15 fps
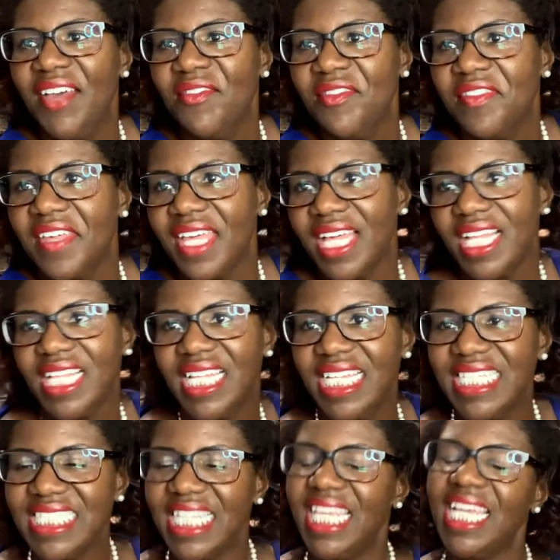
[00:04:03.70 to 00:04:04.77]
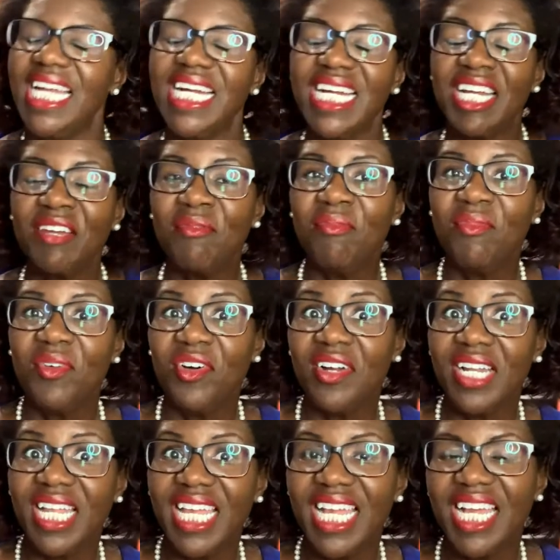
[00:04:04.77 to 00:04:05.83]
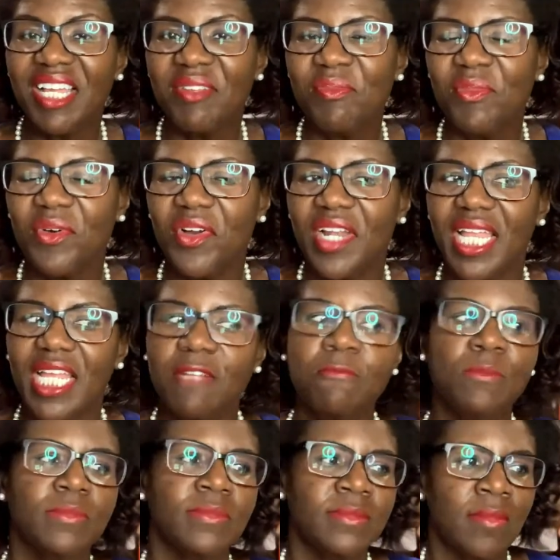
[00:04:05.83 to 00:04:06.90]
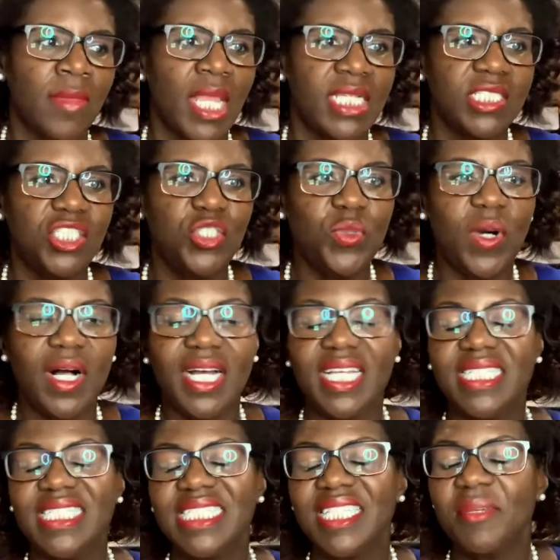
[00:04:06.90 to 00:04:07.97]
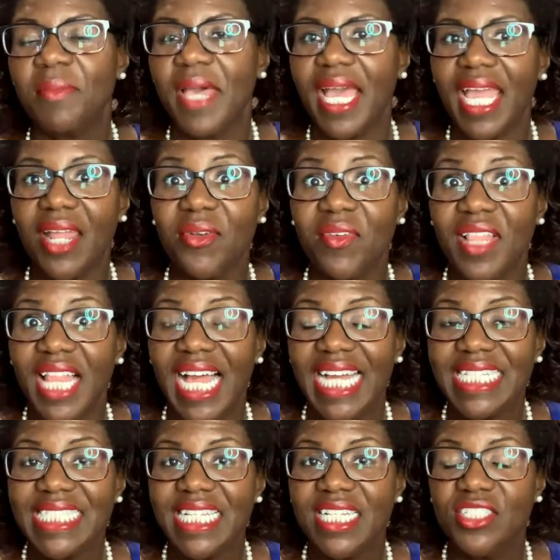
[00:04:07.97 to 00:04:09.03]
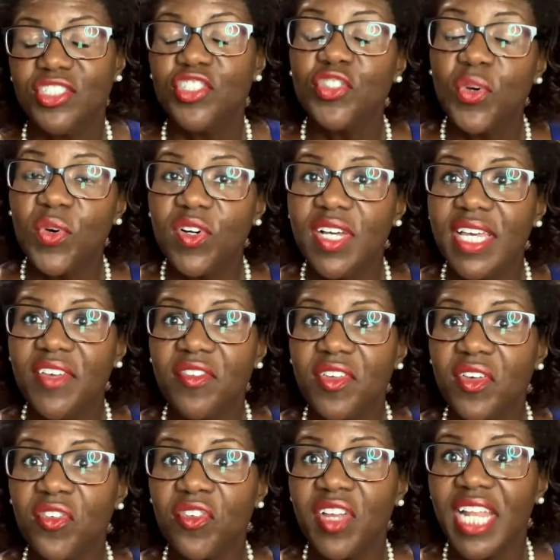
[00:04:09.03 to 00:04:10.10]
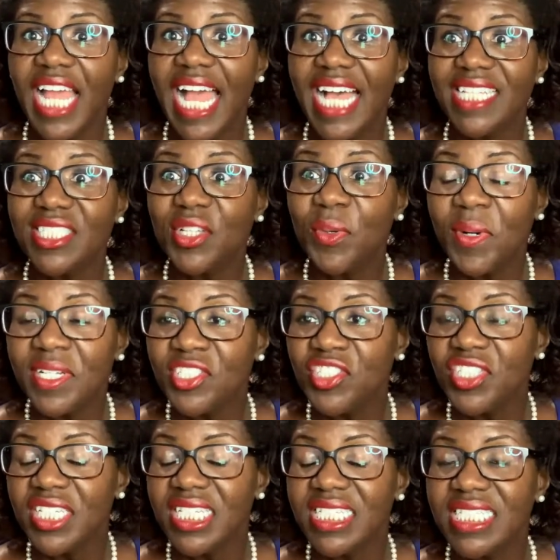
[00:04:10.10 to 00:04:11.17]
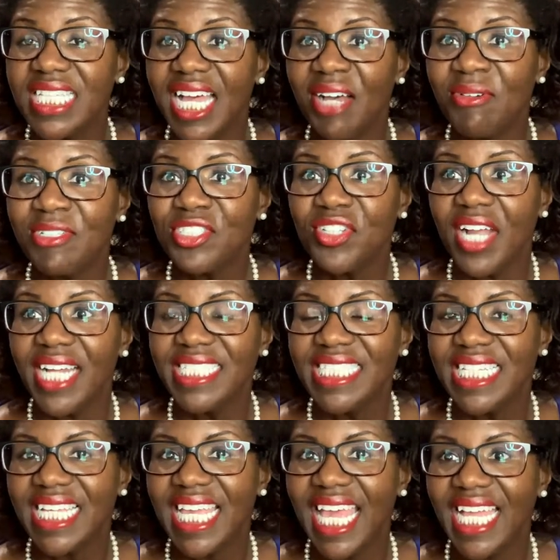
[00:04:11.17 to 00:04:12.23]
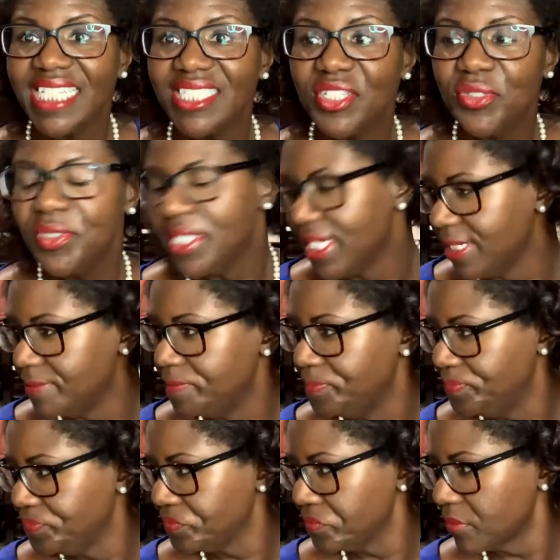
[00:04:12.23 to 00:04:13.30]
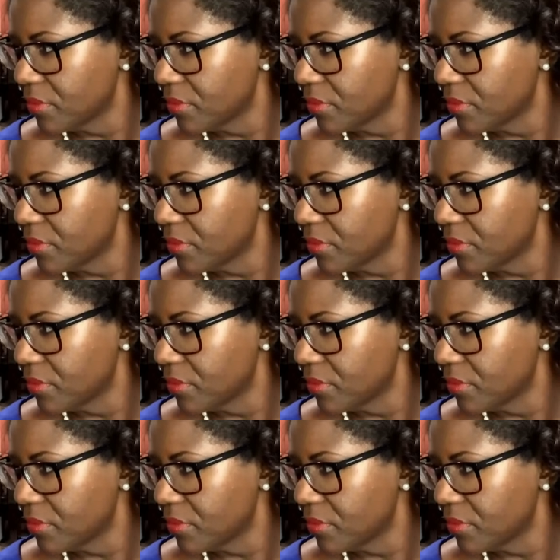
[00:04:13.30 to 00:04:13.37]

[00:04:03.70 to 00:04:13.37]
And Val is here. Good morning. Good morning. So you all can sit back and relax and enjoy. Feel free to ask questions. I will try to get to them.